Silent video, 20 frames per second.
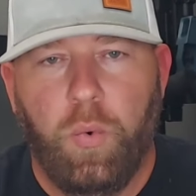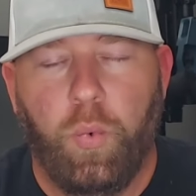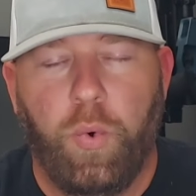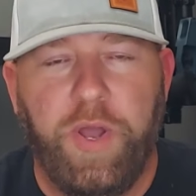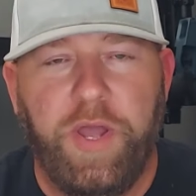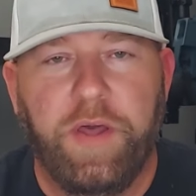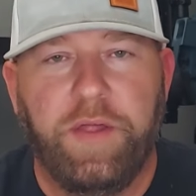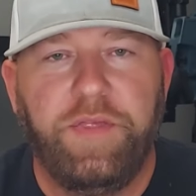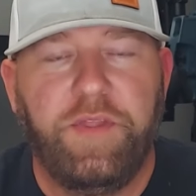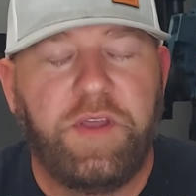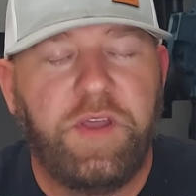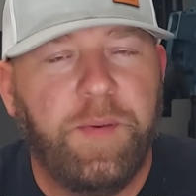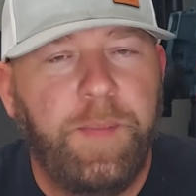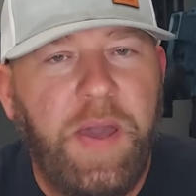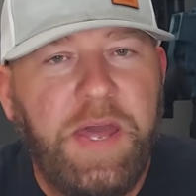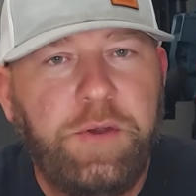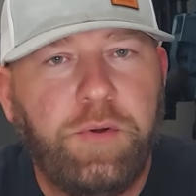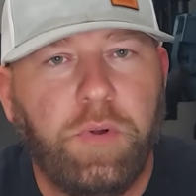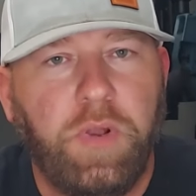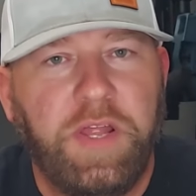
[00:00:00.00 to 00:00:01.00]
With the
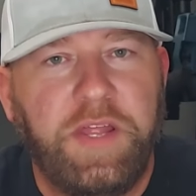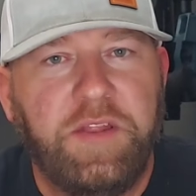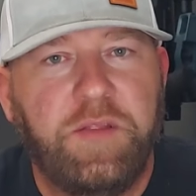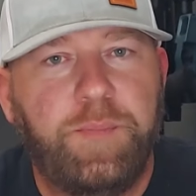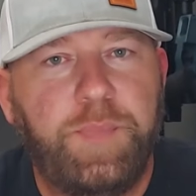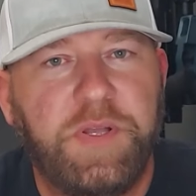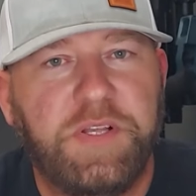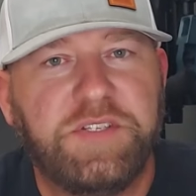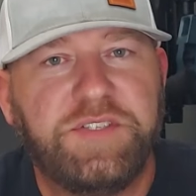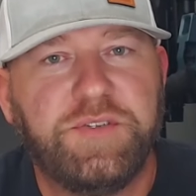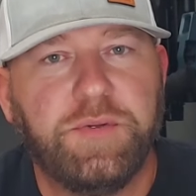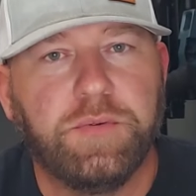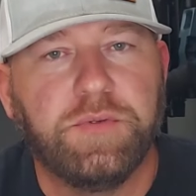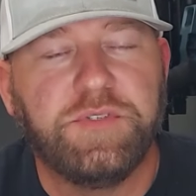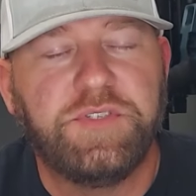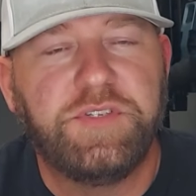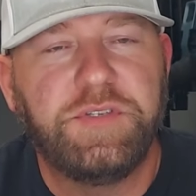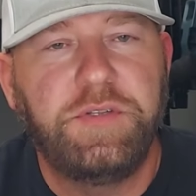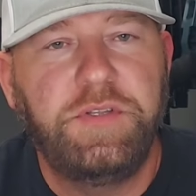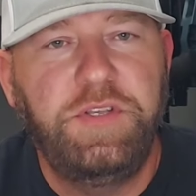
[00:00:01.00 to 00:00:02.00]
commander length
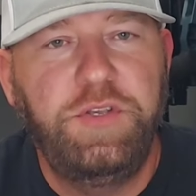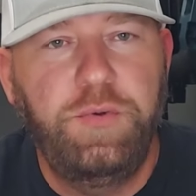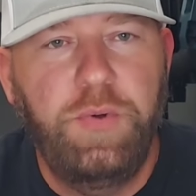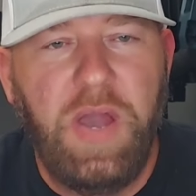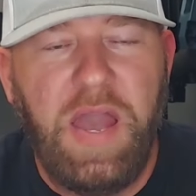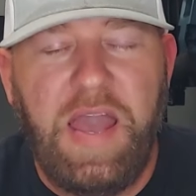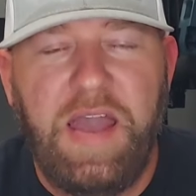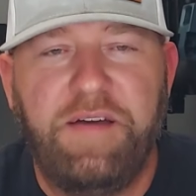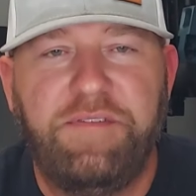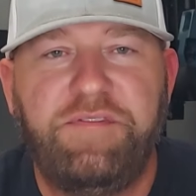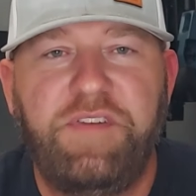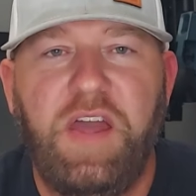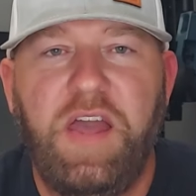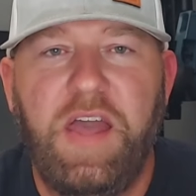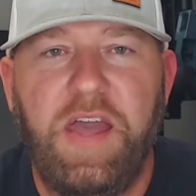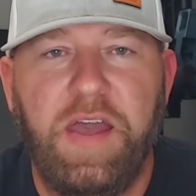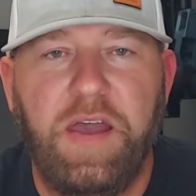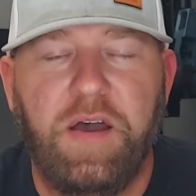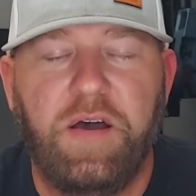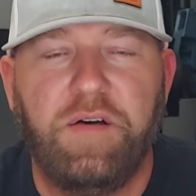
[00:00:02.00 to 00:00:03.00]
pistols, you have to
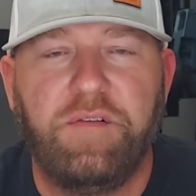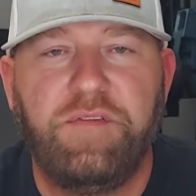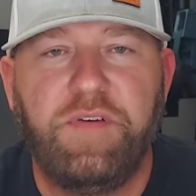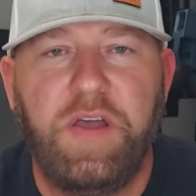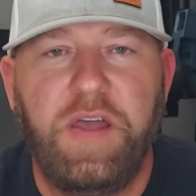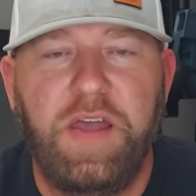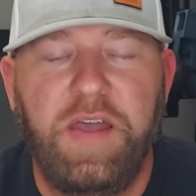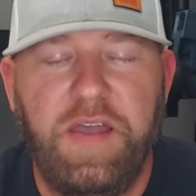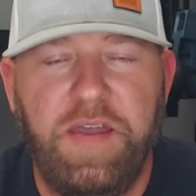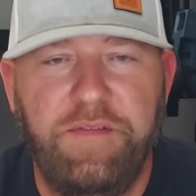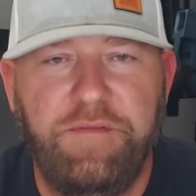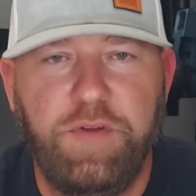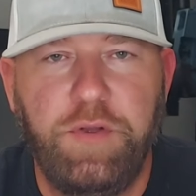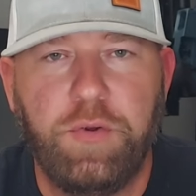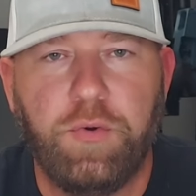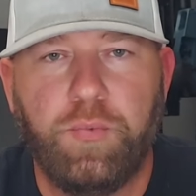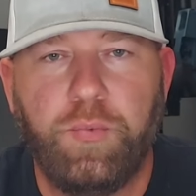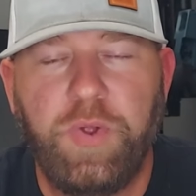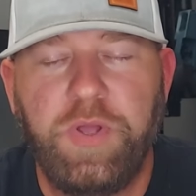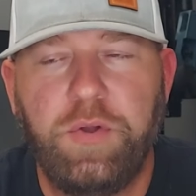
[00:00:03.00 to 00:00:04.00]
have a
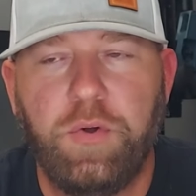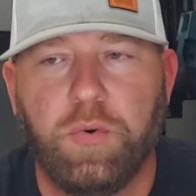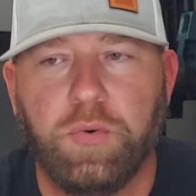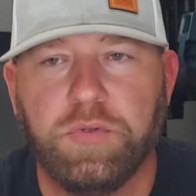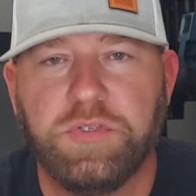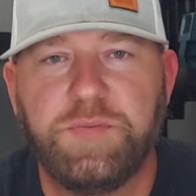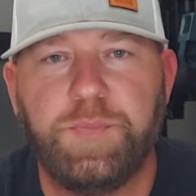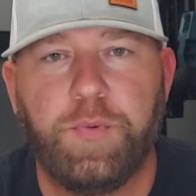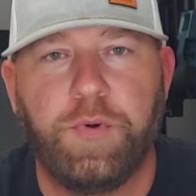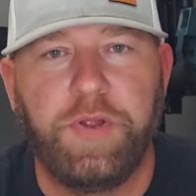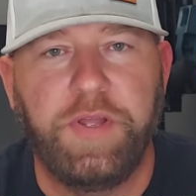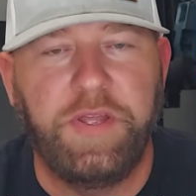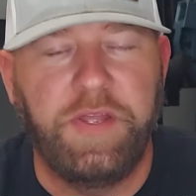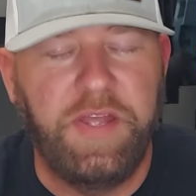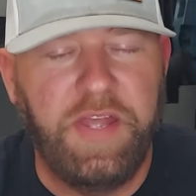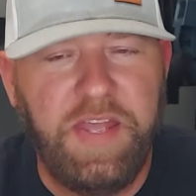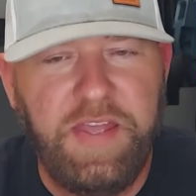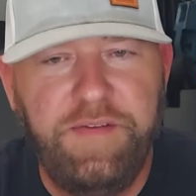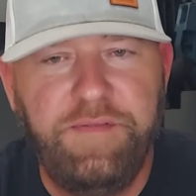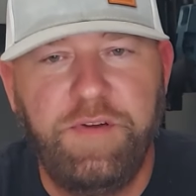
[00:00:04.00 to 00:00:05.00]
heavier recoil
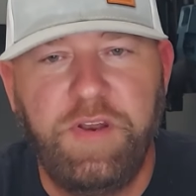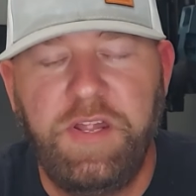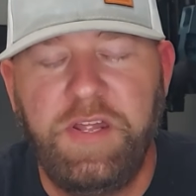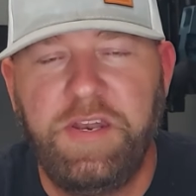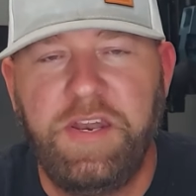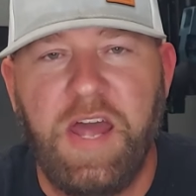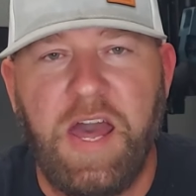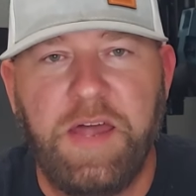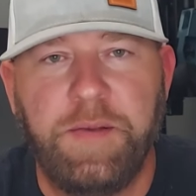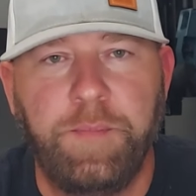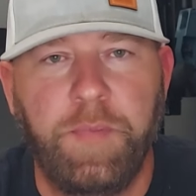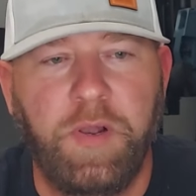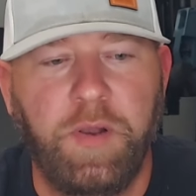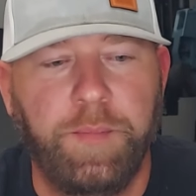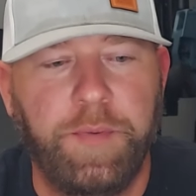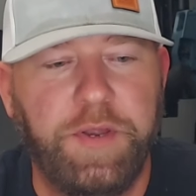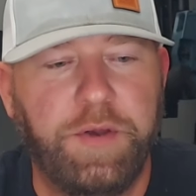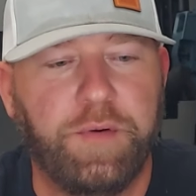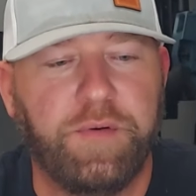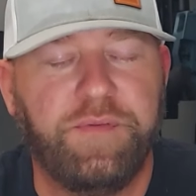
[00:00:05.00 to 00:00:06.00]
spring, even in
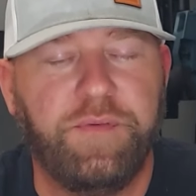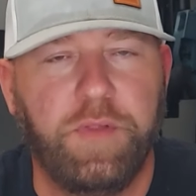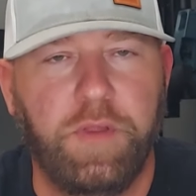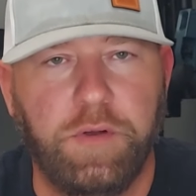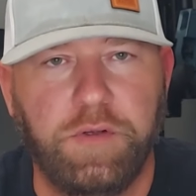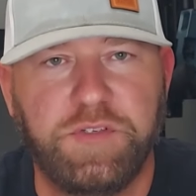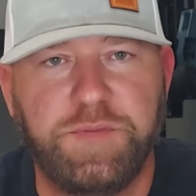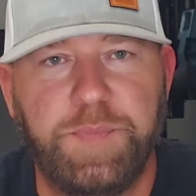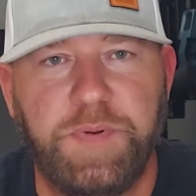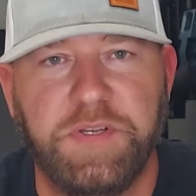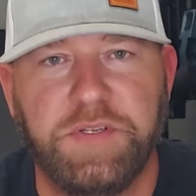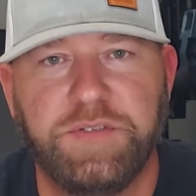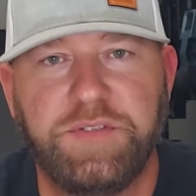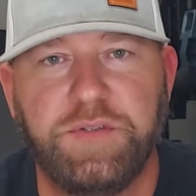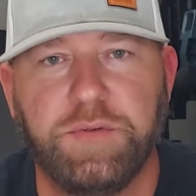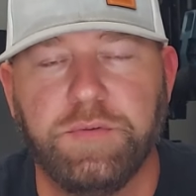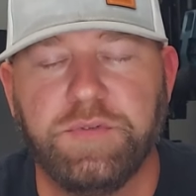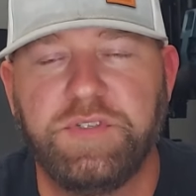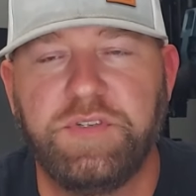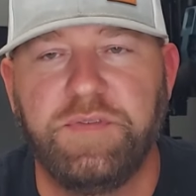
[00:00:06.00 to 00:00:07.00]
9mm, for those
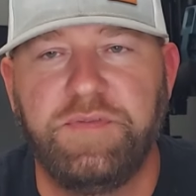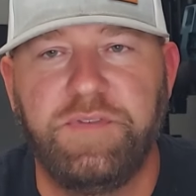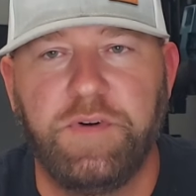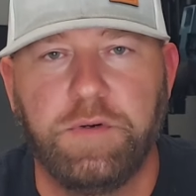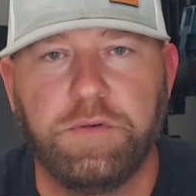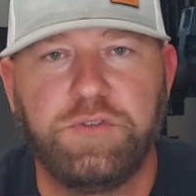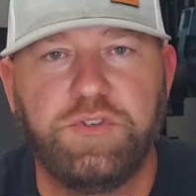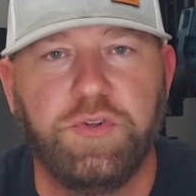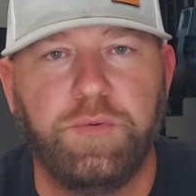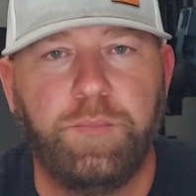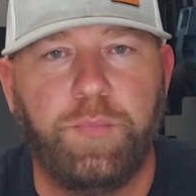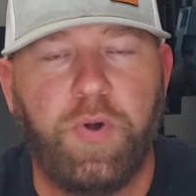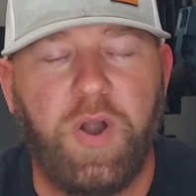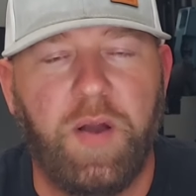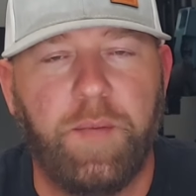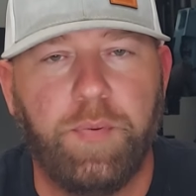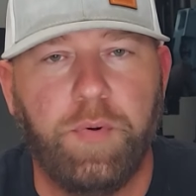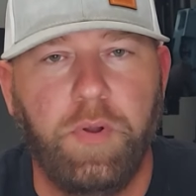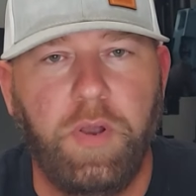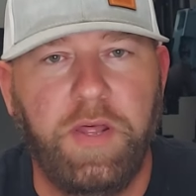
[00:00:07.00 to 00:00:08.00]
pistols to function
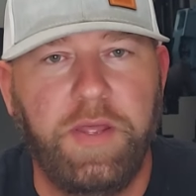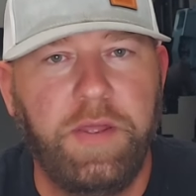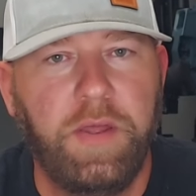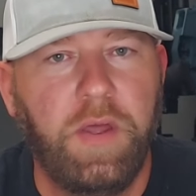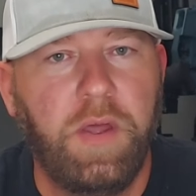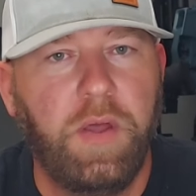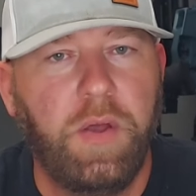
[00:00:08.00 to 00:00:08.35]
properly.